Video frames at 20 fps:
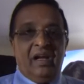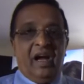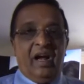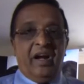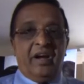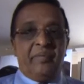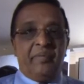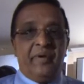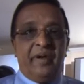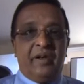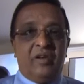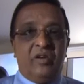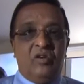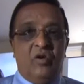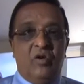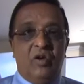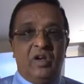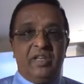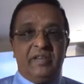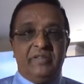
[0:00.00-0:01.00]
Ultimate
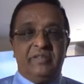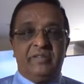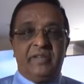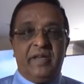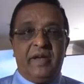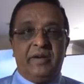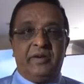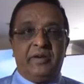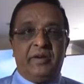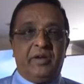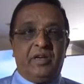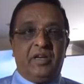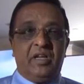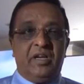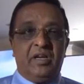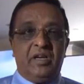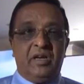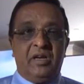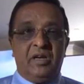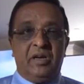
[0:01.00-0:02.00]
goal is that
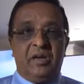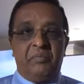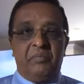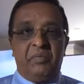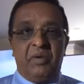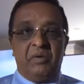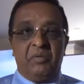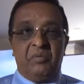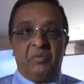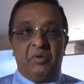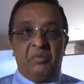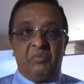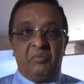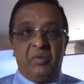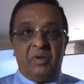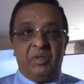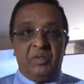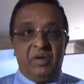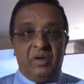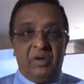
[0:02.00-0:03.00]
to
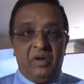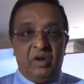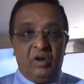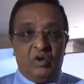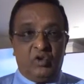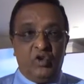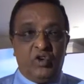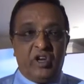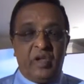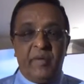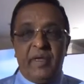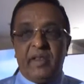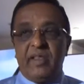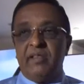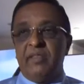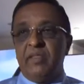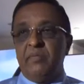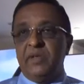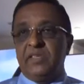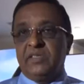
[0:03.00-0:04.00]
remain
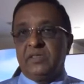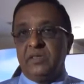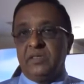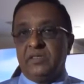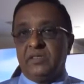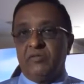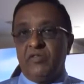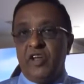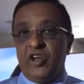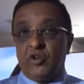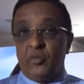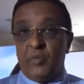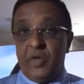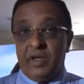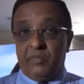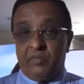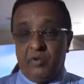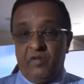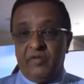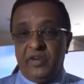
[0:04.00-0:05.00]
in the business, we have to
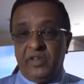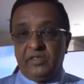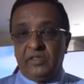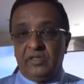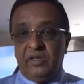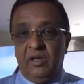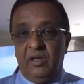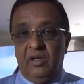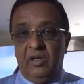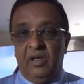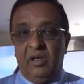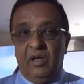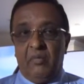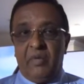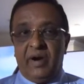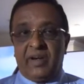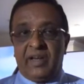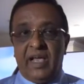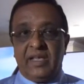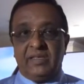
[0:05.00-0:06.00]
make profits.
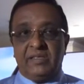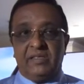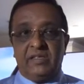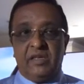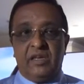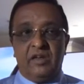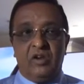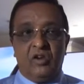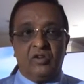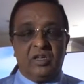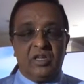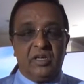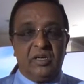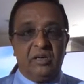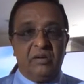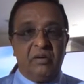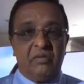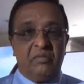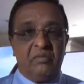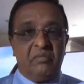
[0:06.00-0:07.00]
But as
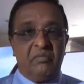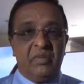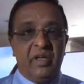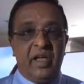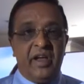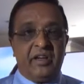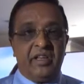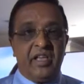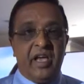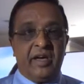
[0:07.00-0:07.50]
Dr. A.T.